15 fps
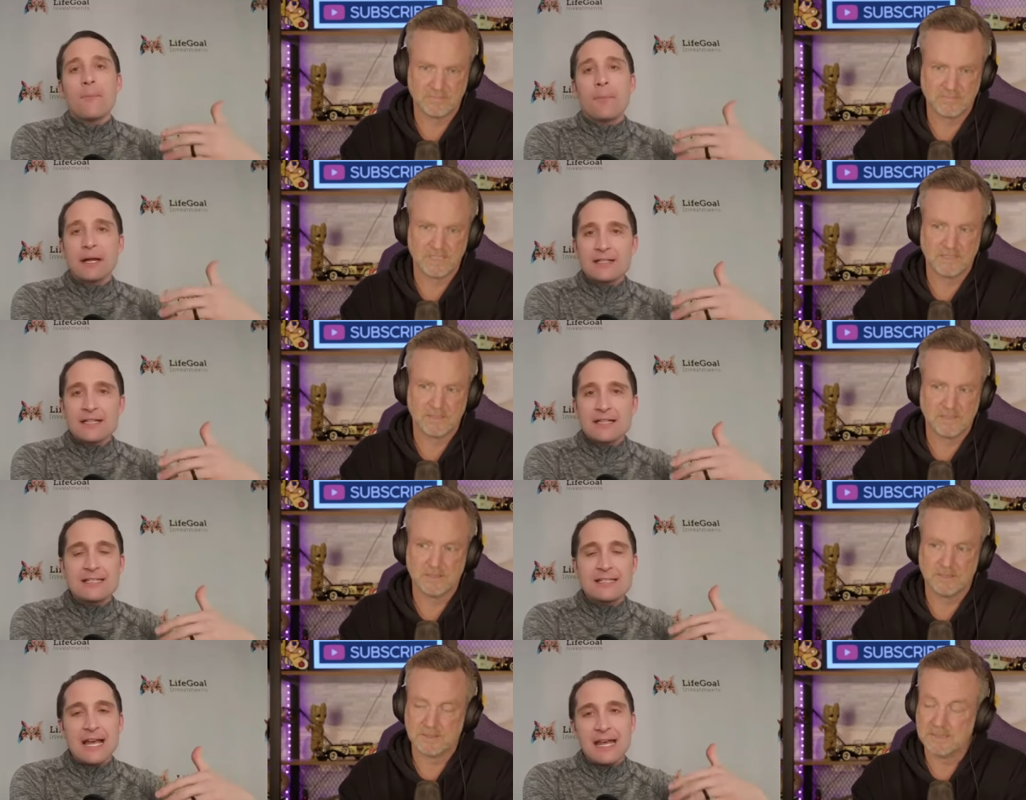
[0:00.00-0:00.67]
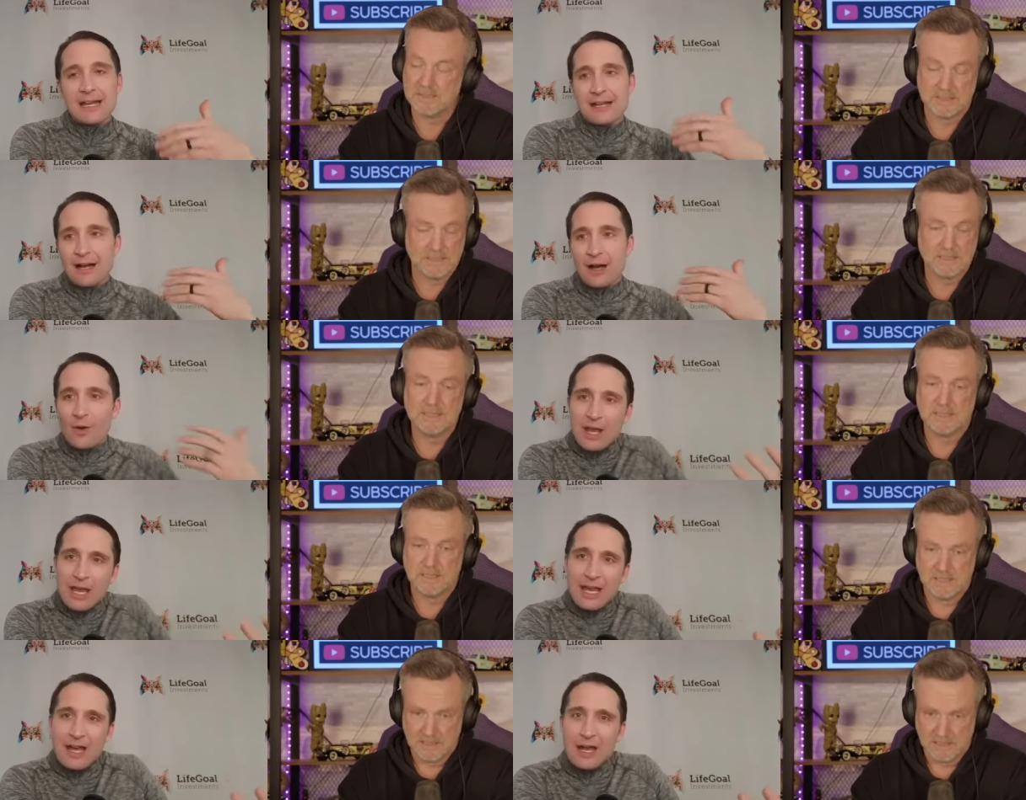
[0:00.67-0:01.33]
Speaker 1: but to say,
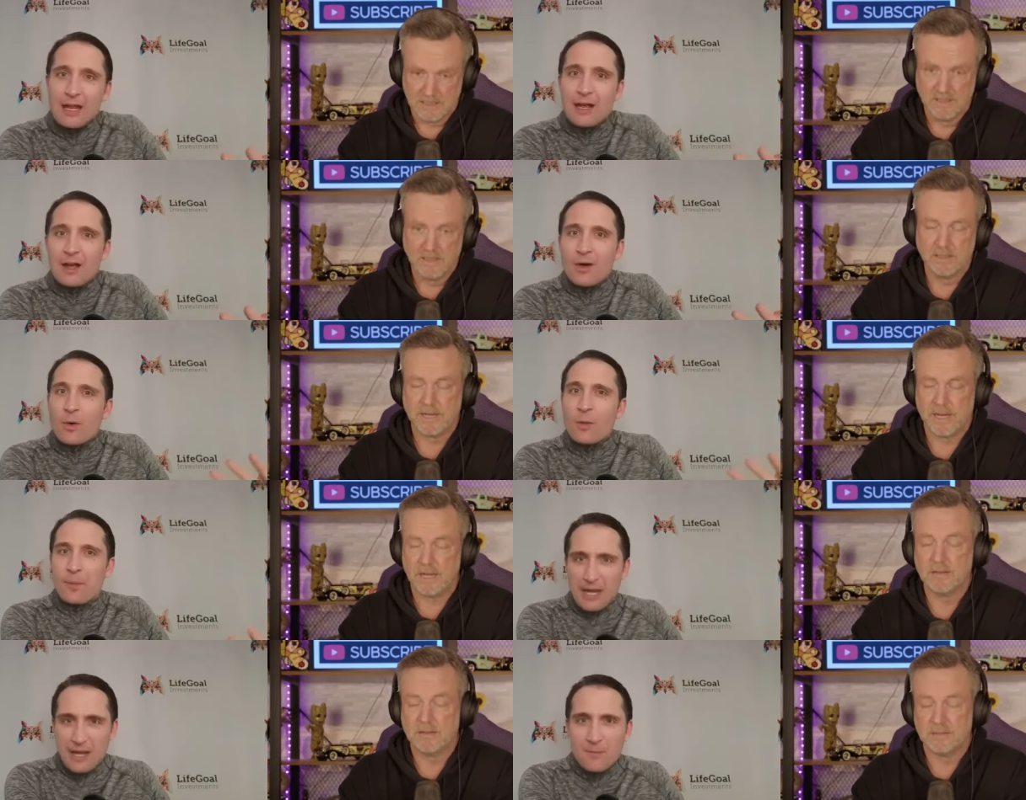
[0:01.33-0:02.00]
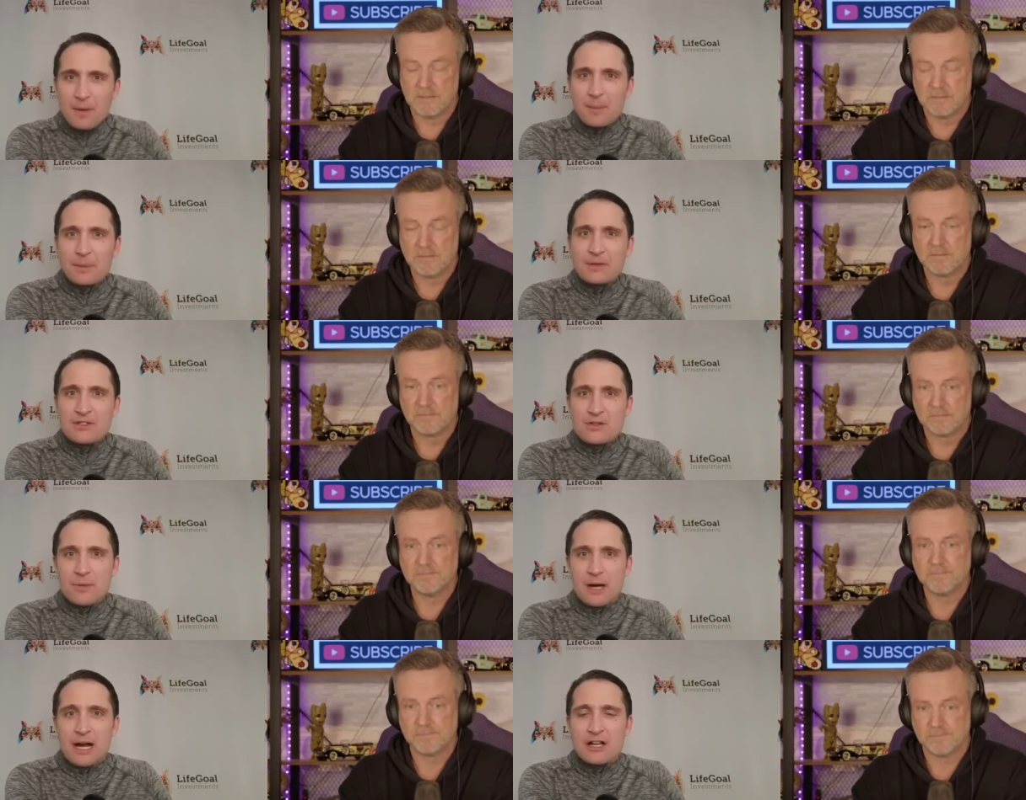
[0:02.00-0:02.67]
okay, we're paying yeah. people
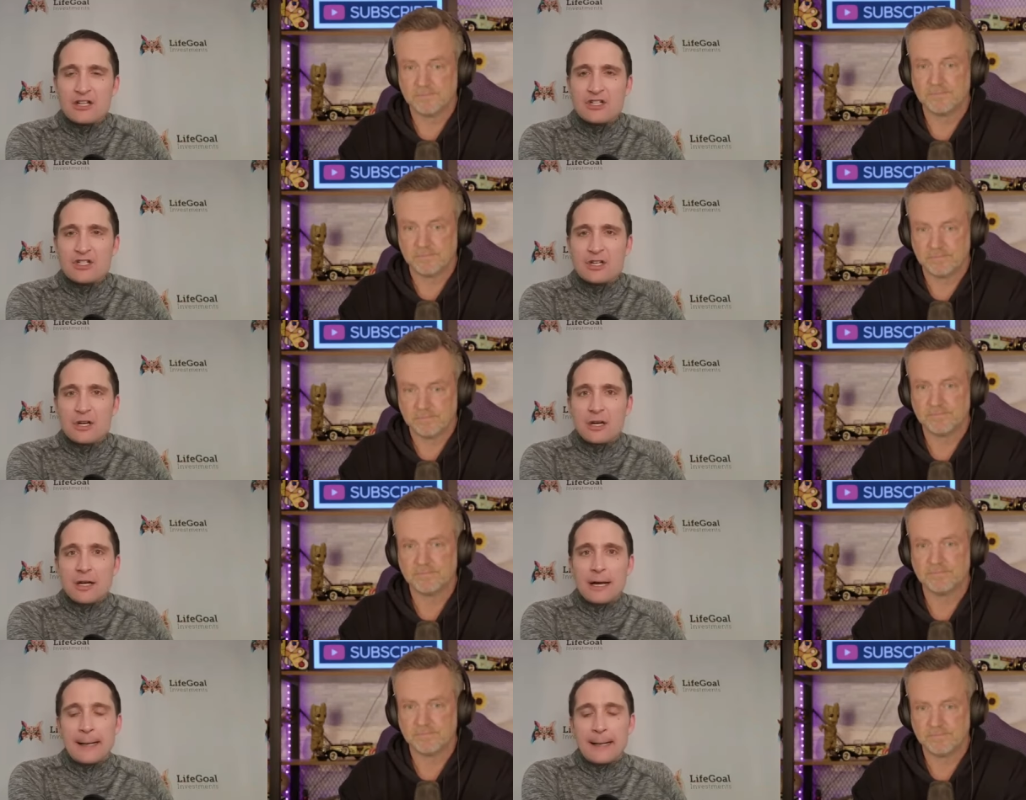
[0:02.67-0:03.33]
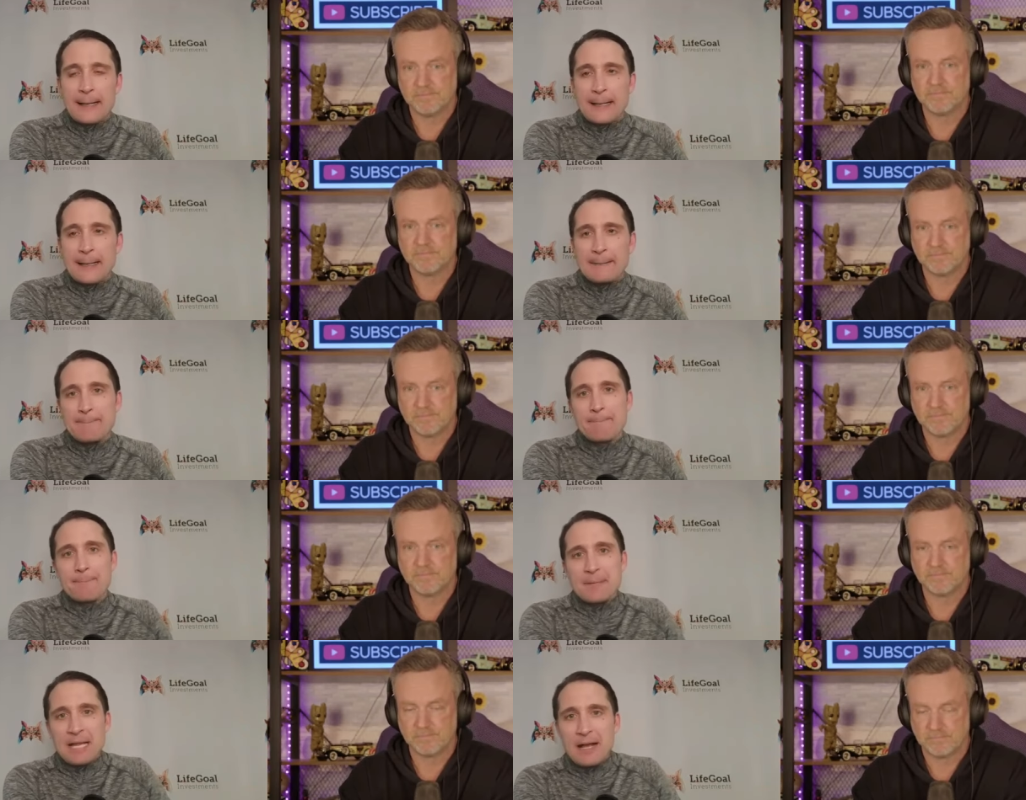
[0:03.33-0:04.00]
too much.
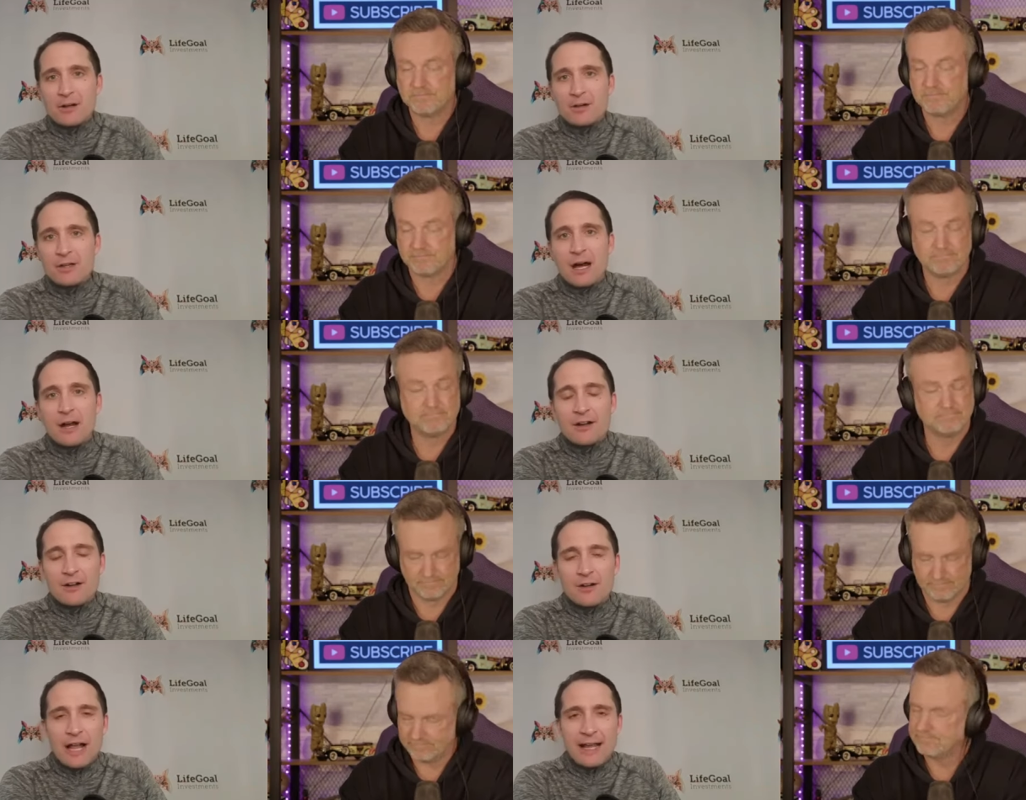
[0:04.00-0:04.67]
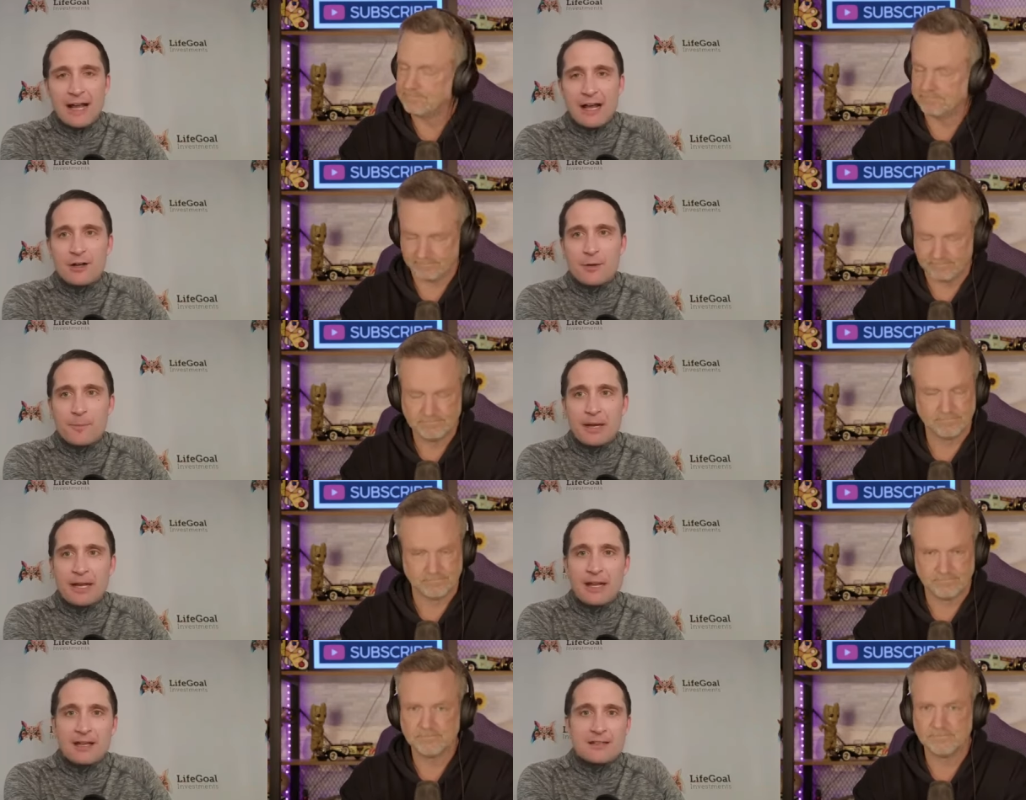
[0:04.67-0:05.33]
Um, the under, underlying
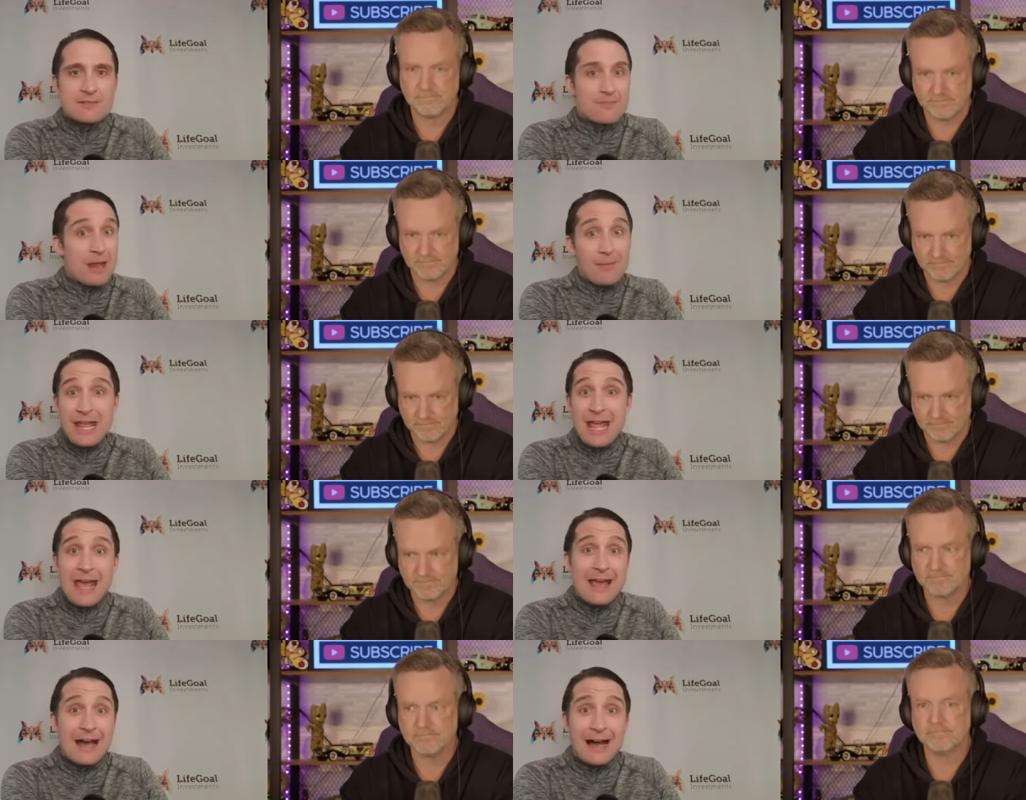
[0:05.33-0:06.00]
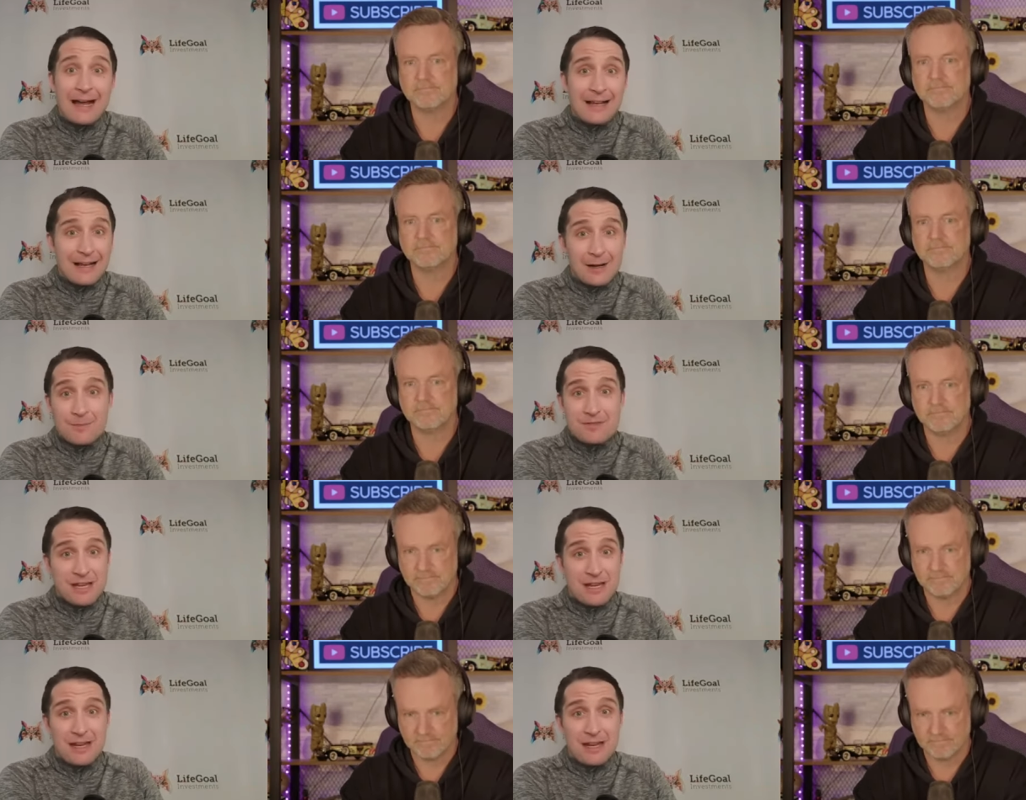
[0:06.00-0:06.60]
underpinnings, maybe AI comes